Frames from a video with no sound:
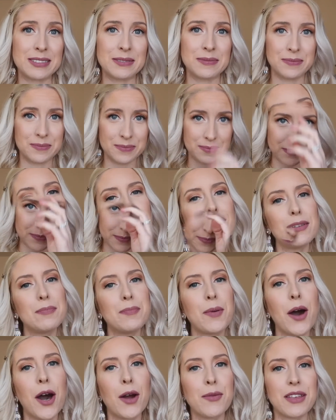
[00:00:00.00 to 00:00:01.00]
So that's all of
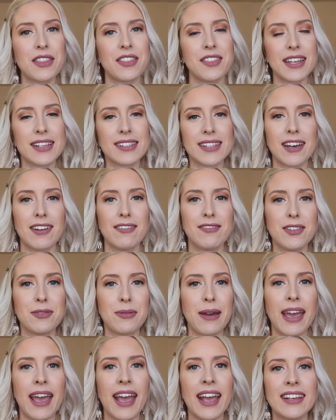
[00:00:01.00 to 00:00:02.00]
the boring things out of the
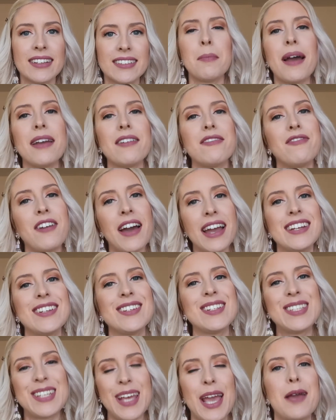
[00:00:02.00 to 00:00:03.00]
way, and my
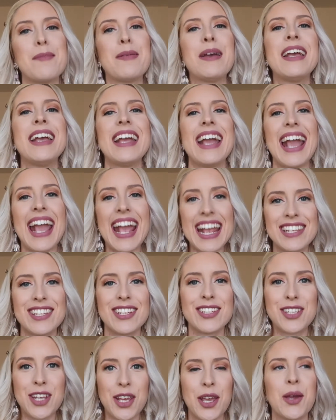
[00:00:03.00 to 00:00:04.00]
final tip
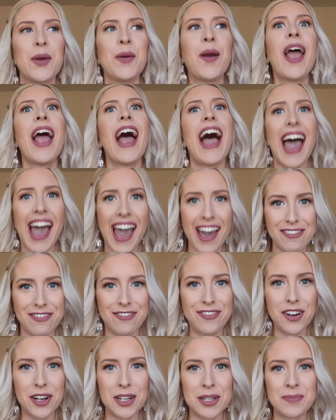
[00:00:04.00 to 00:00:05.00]
is to have
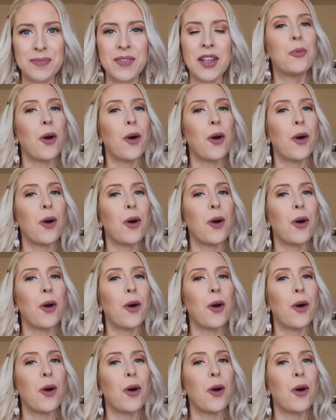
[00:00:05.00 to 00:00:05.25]
fun.